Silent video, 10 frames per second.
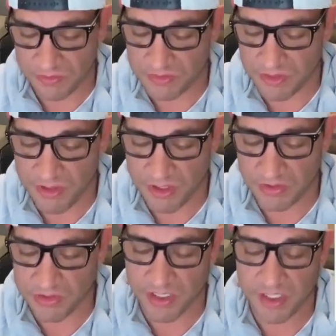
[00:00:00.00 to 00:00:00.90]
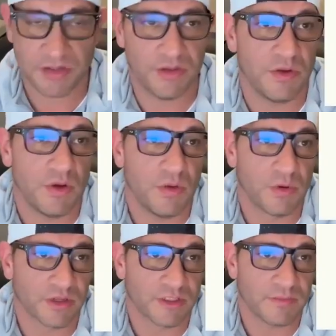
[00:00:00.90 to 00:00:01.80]
So you can go straight to
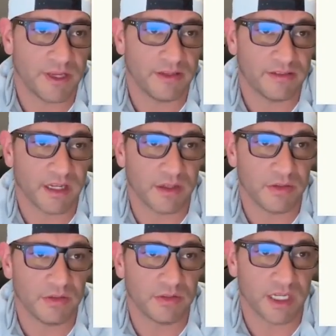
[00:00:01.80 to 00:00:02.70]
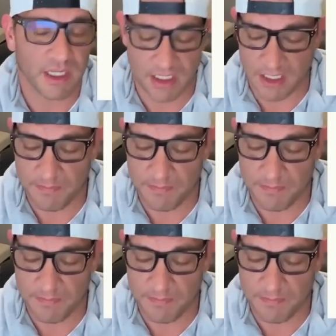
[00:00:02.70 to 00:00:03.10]
workspace.google.com